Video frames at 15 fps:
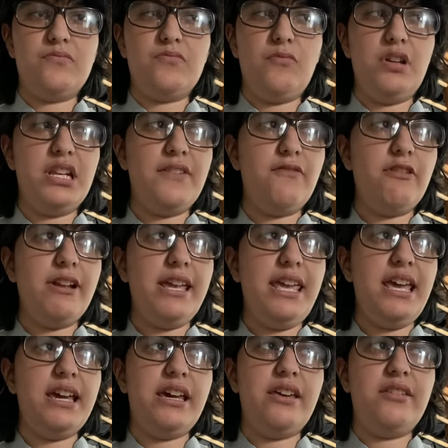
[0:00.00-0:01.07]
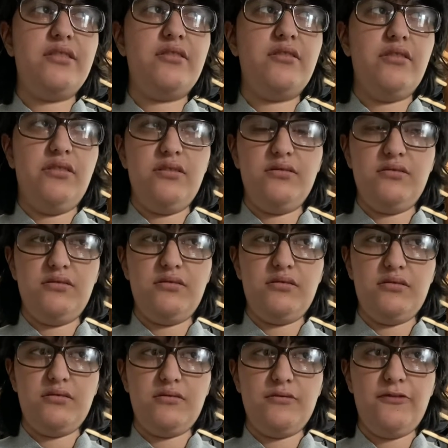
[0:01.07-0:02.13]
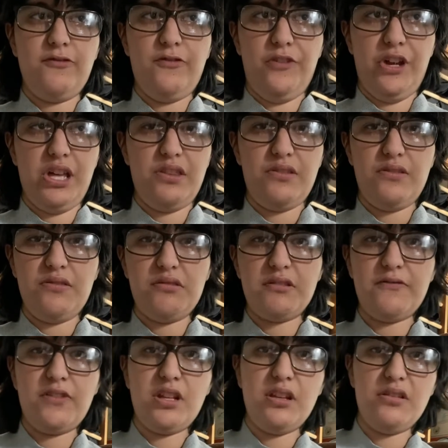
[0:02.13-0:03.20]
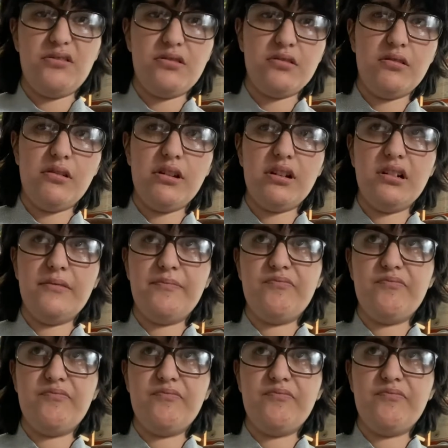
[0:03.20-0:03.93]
whenever I had friends of any sort,